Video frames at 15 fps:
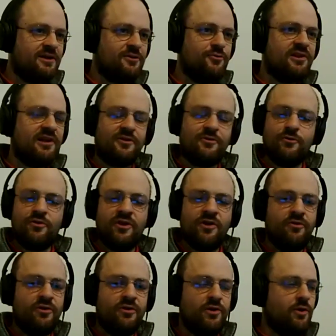it looks like you're
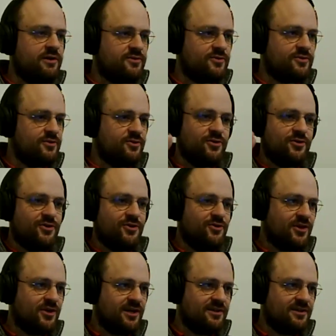the only one, so you